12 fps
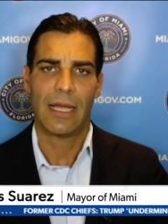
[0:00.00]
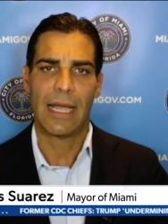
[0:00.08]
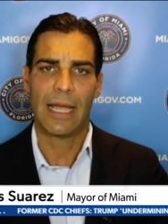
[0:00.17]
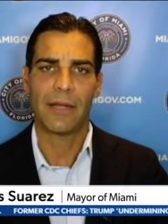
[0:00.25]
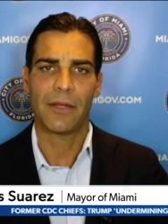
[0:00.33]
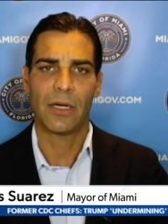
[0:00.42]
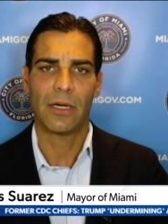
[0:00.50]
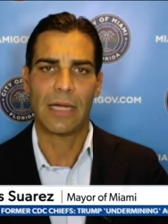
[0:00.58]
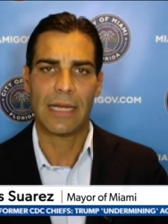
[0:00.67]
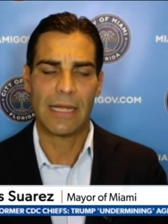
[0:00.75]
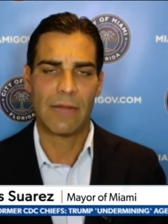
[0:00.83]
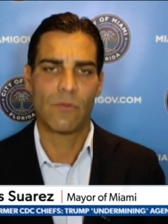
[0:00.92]
And, uh,
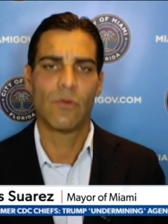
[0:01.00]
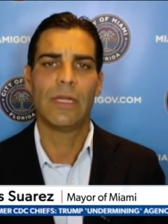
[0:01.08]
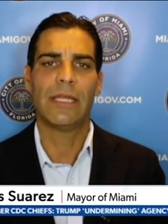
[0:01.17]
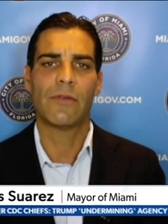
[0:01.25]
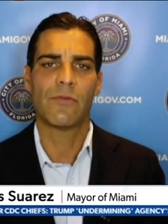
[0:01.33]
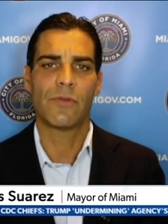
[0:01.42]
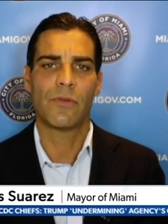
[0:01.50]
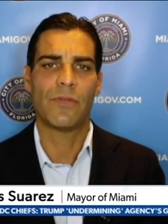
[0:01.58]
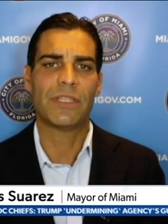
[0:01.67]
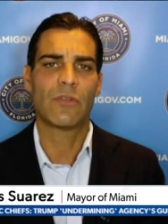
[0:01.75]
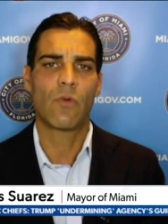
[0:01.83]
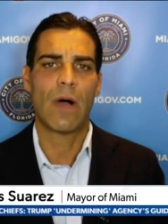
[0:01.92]
and and really the, the
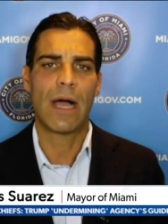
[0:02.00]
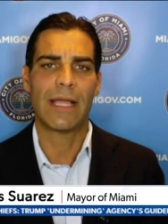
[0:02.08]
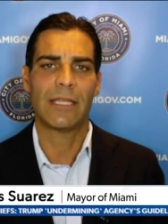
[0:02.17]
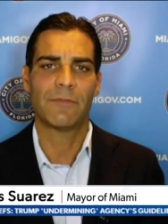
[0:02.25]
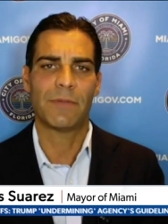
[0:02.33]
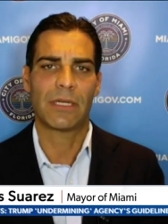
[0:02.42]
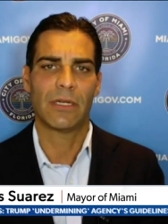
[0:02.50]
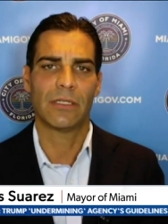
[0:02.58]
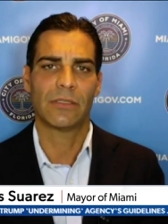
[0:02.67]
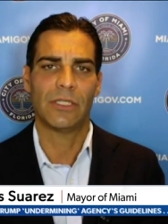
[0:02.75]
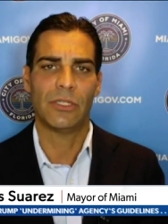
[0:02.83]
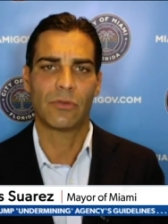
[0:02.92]
reason why is
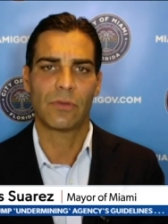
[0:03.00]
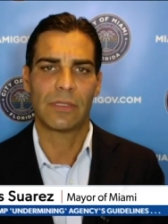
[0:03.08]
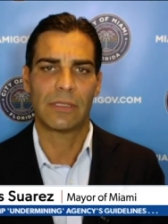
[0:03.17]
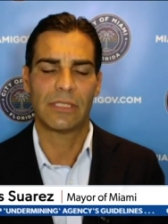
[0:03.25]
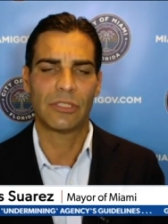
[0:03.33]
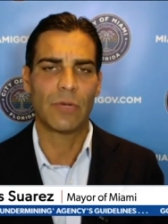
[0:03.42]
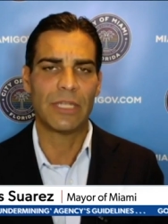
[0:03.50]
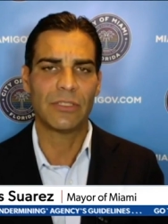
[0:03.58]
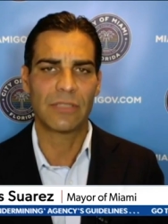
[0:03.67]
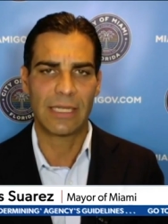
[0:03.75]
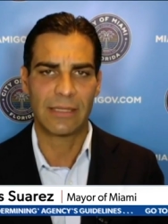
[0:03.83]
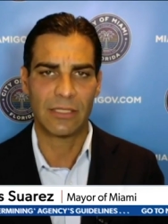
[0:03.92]
because you know
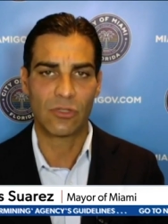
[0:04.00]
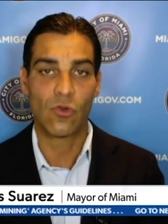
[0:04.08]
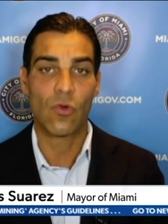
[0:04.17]
situations like this,